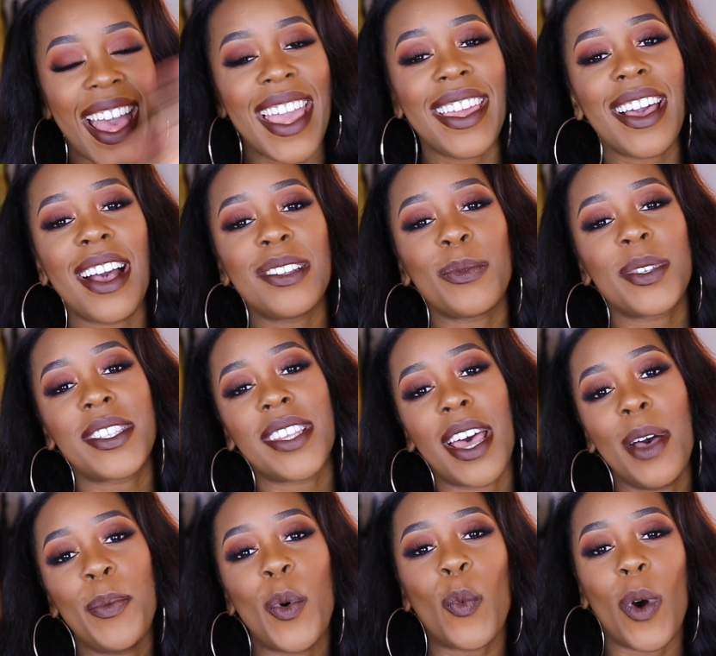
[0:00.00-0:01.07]
Hey guys, what's
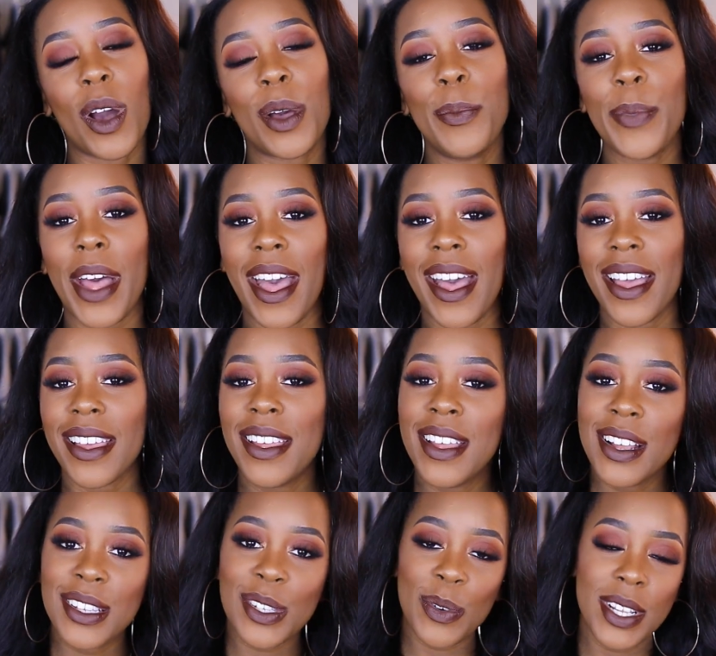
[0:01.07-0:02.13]
up? Welcome back.
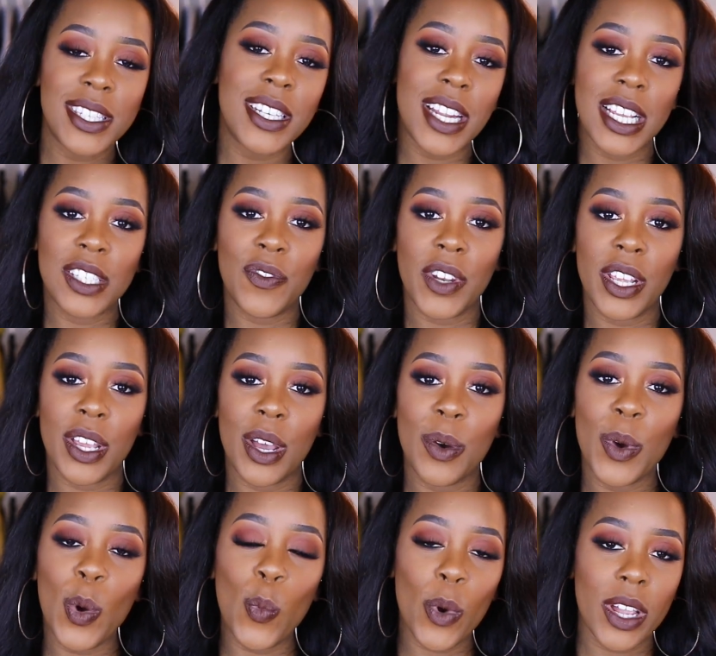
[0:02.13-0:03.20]
So in today's
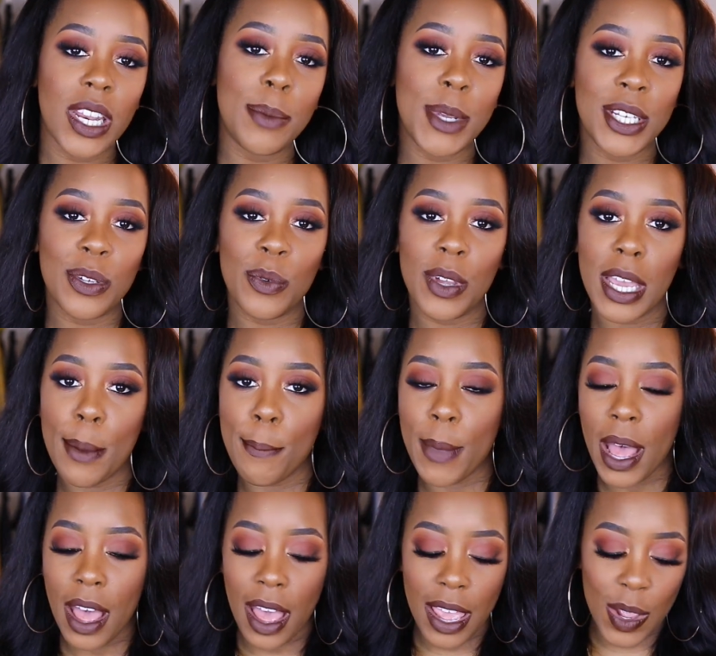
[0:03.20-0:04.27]
video, we're gonna be doing
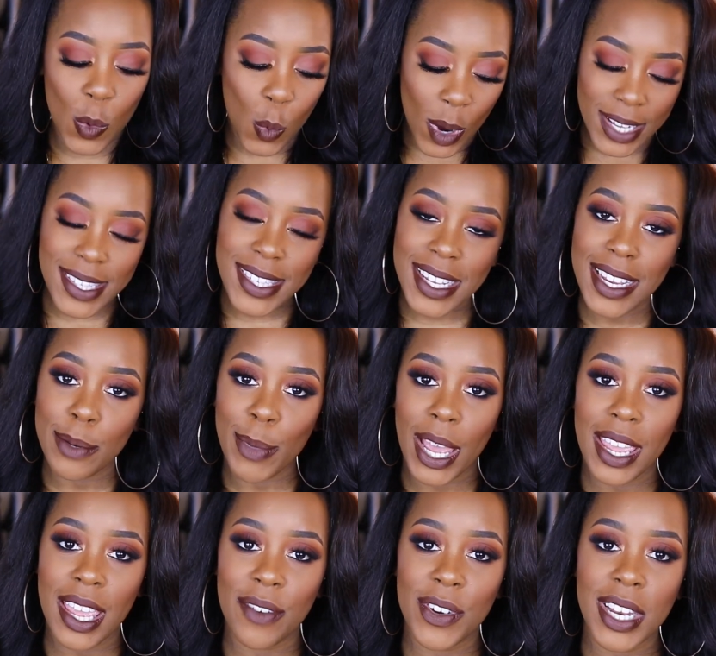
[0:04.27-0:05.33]
my what's in
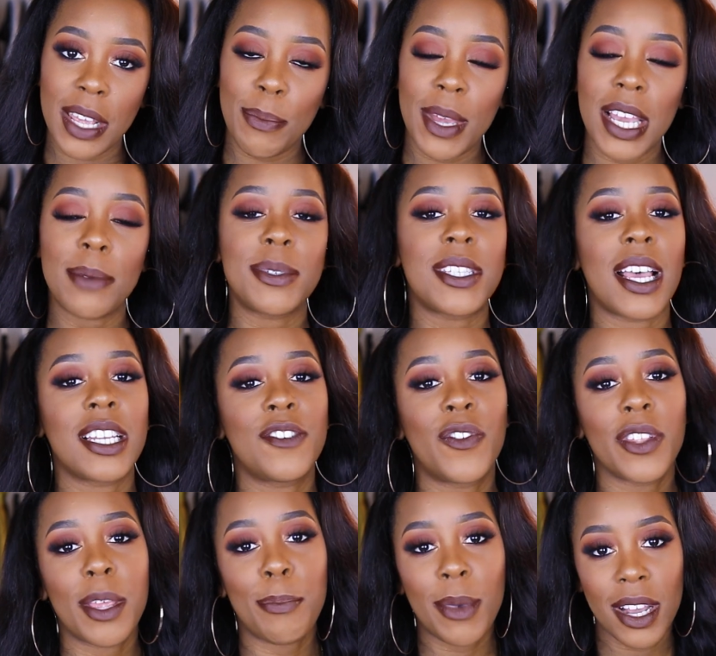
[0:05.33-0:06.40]
my everyday makeup stash
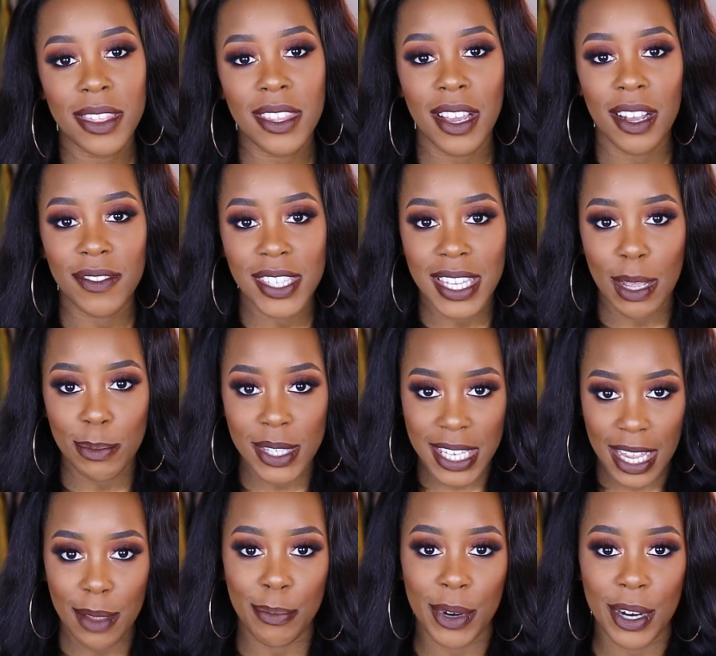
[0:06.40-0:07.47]
for the month of
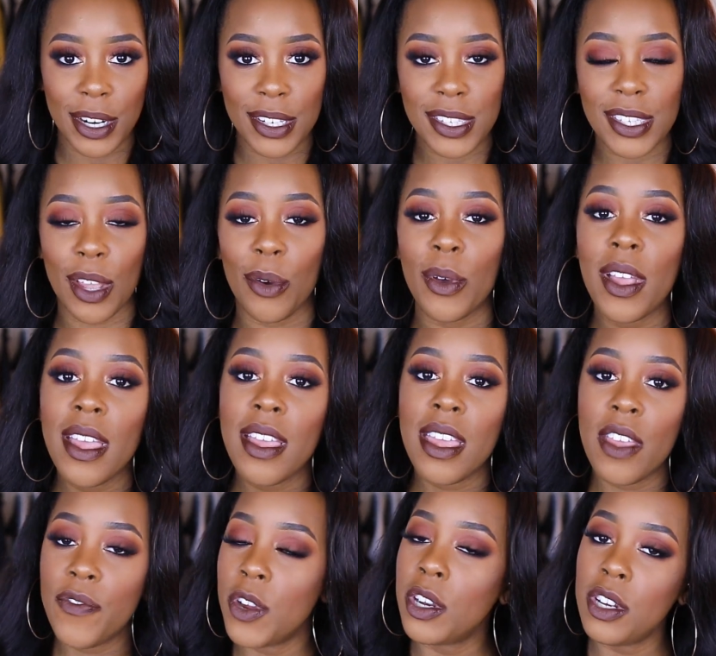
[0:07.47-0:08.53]
September. So
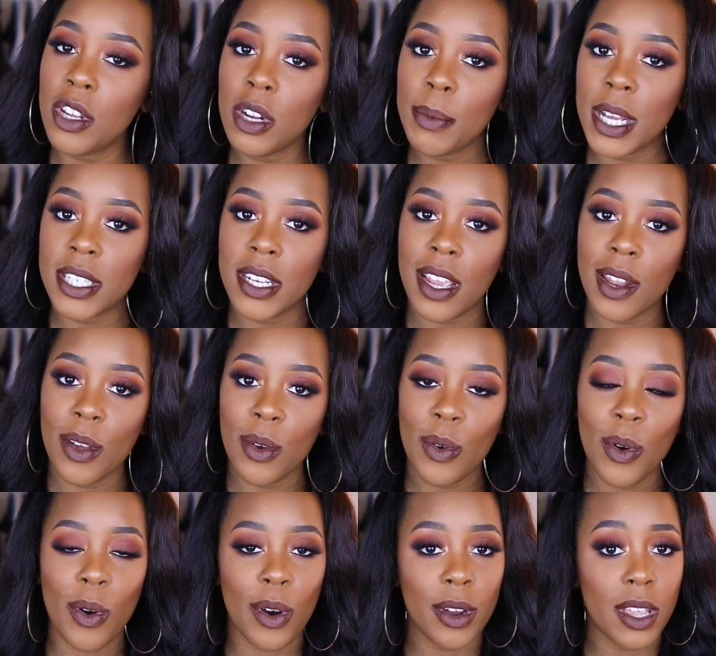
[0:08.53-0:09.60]
if you're new to my channel
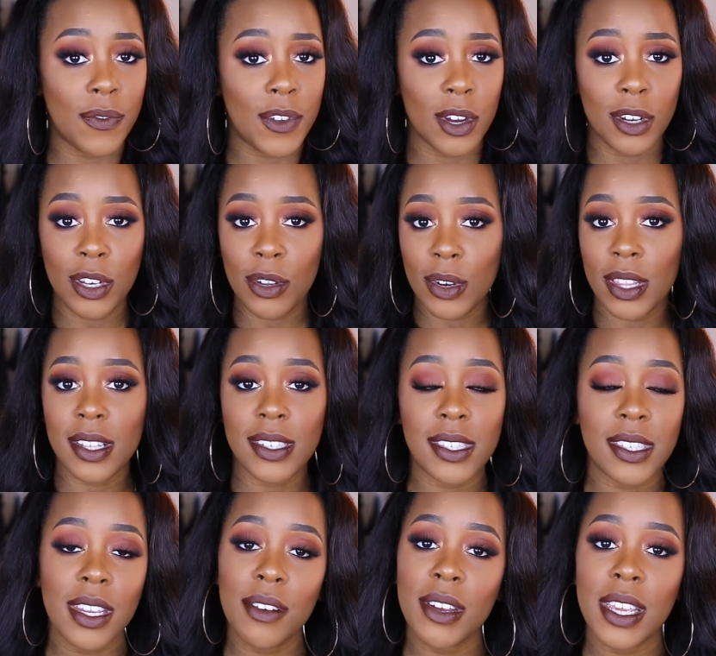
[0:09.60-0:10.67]
or if you're new to this
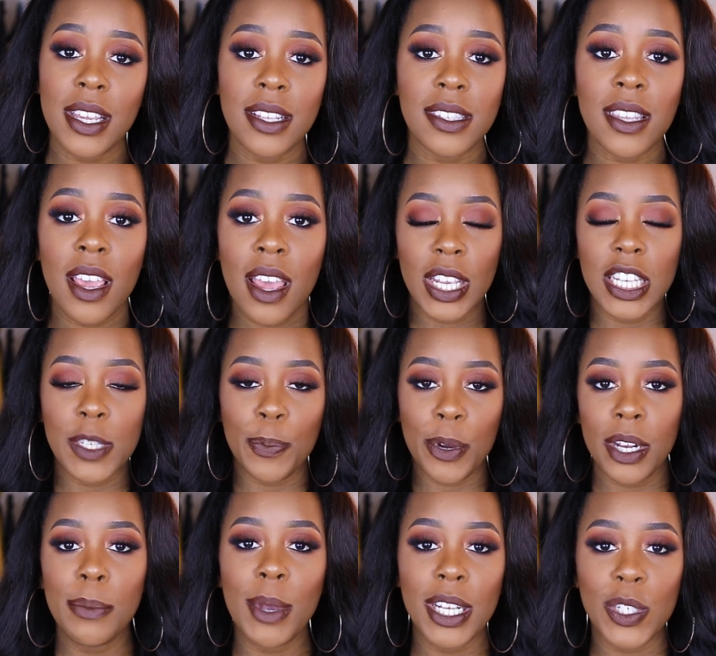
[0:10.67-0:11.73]
series, it's
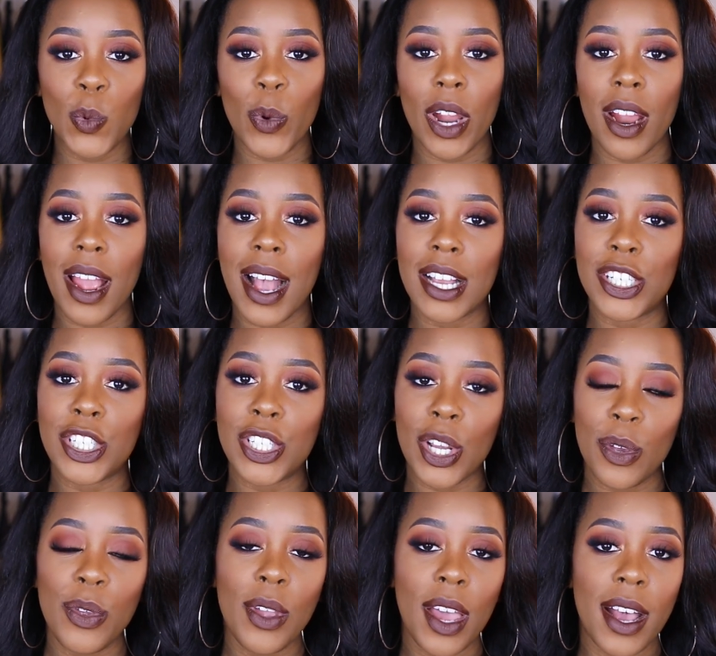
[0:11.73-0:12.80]
pretty much where I show
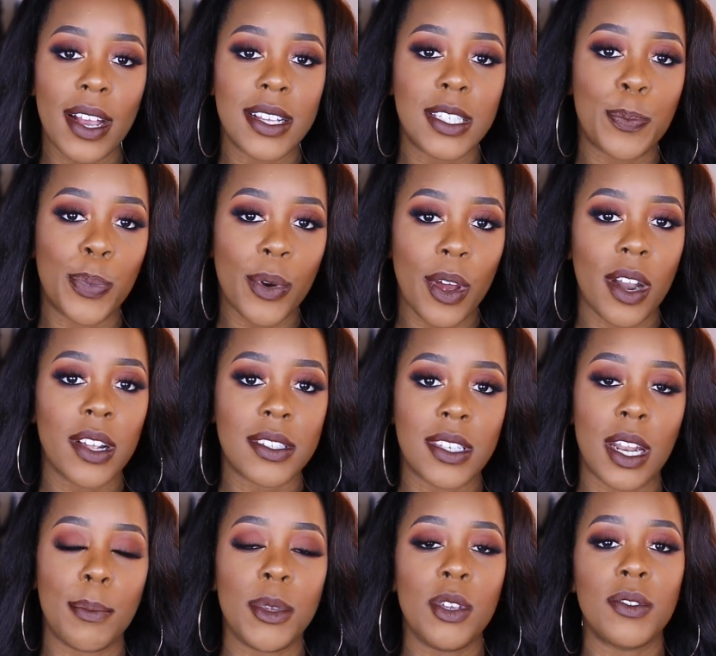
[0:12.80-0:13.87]
you guys products
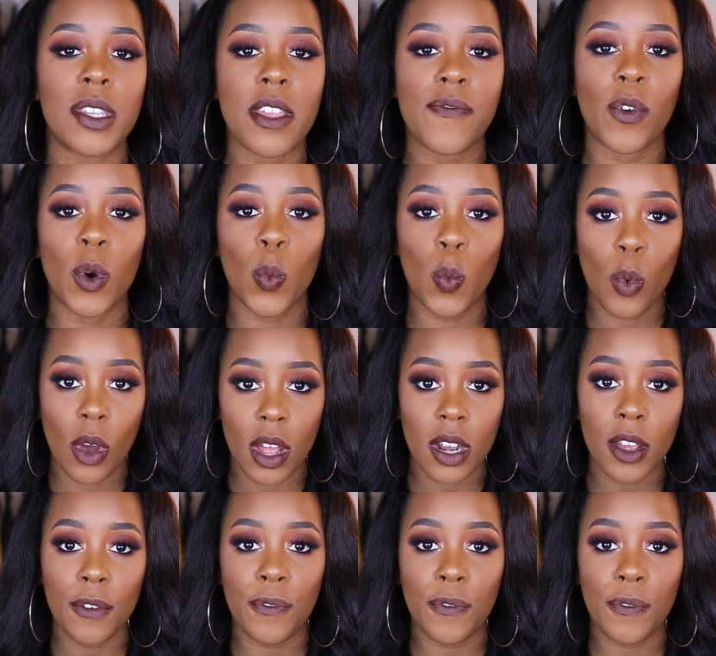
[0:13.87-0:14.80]
that I'm using for one